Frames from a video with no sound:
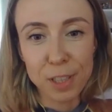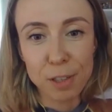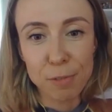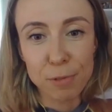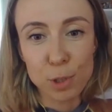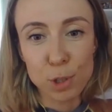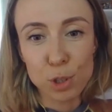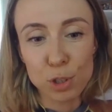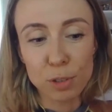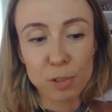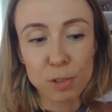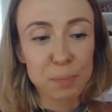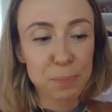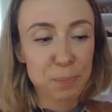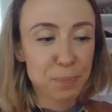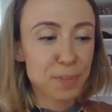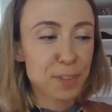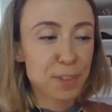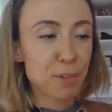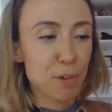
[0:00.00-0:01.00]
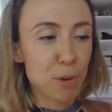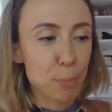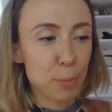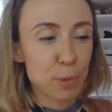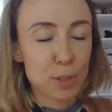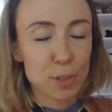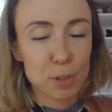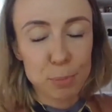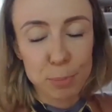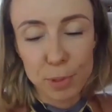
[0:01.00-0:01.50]
An official Scrum
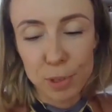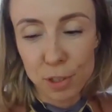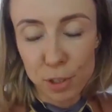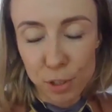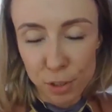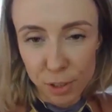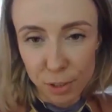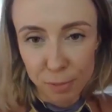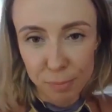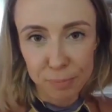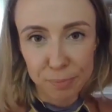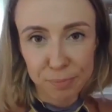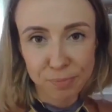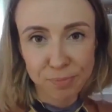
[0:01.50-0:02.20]
Master position. Yeah.